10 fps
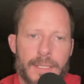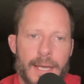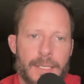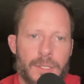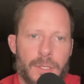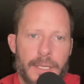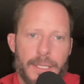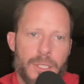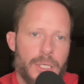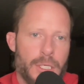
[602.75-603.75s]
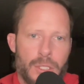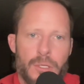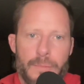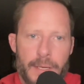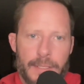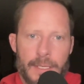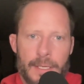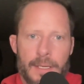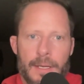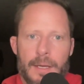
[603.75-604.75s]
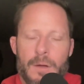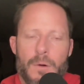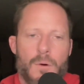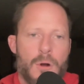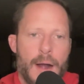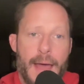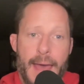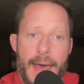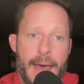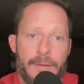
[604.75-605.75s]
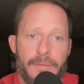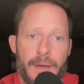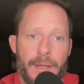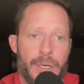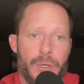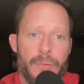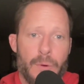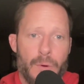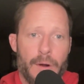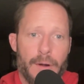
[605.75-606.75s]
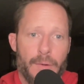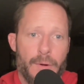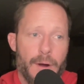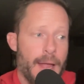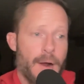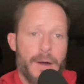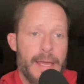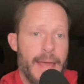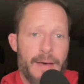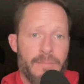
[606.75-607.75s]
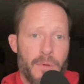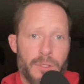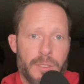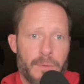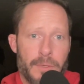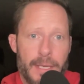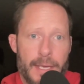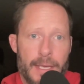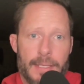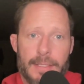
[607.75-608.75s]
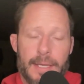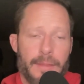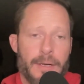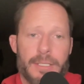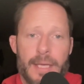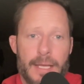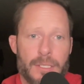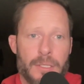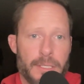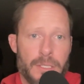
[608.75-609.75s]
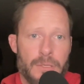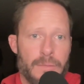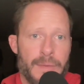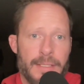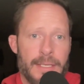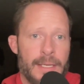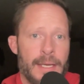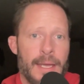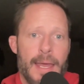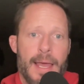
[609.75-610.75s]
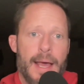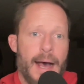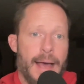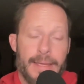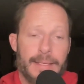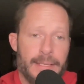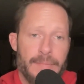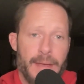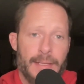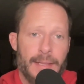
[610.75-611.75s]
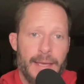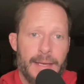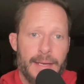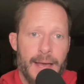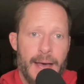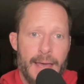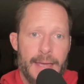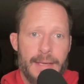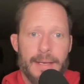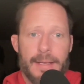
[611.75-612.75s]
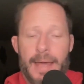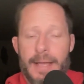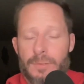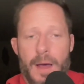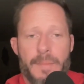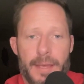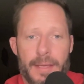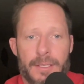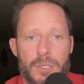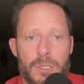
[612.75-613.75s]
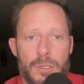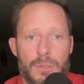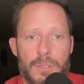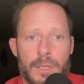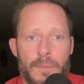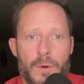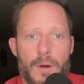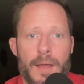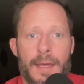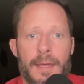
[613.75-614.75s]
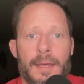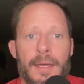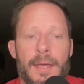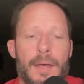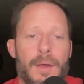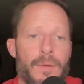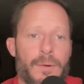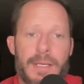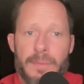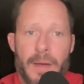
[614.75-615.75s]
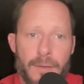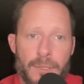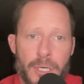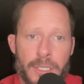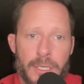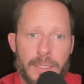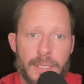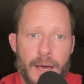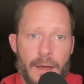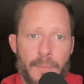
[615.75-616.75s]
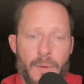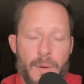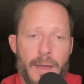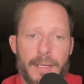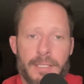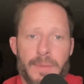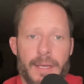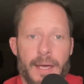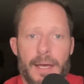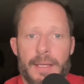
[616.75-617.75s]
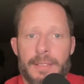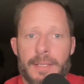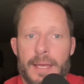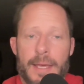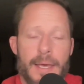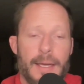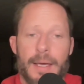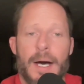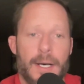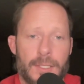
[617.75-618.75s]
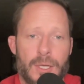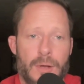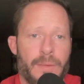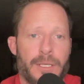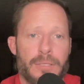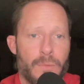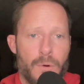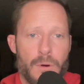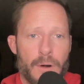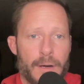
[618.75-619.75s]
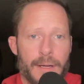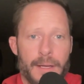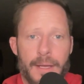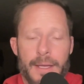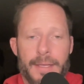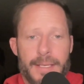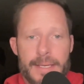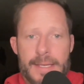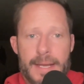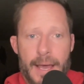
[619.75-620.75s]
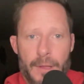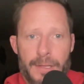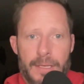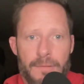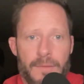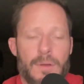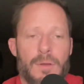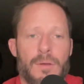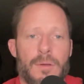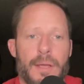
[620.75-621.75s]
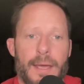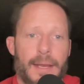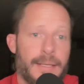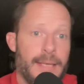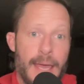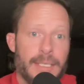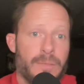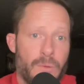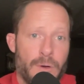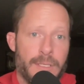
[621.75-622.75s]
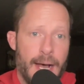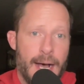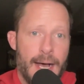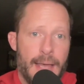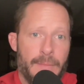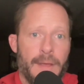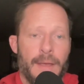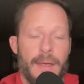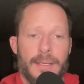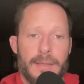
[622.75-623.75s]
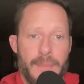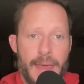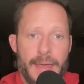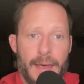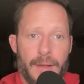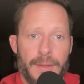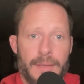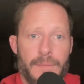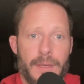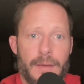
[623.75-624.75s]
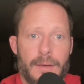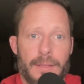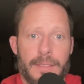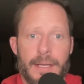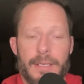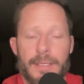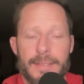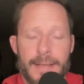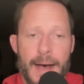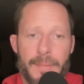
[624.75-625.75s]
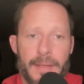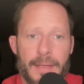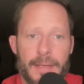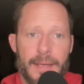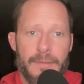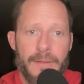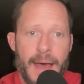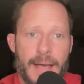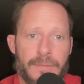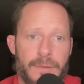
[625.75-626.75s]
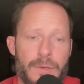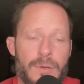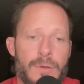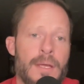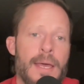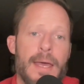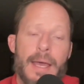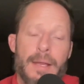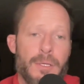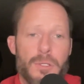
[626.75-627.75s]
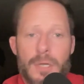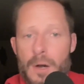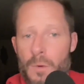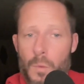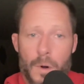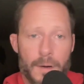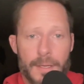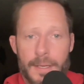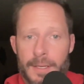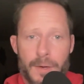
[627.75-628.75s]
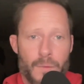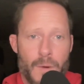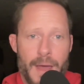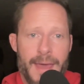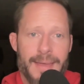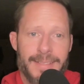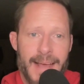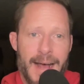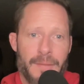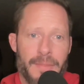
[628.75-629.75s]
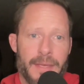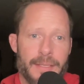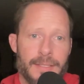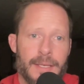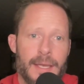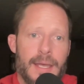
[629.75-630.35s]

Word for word: schedule is just too busy. Or I have a newborn, or I already have multiple kids and their schedule is too busy. I get to bed late at night. That's why I'm hitting snooze in the morning. The reason my nutrition is not on point is because it costs so much more to eat healthy food and it takes more time to make a healthy meal instead of just stopping and get fast food and you start working your way down this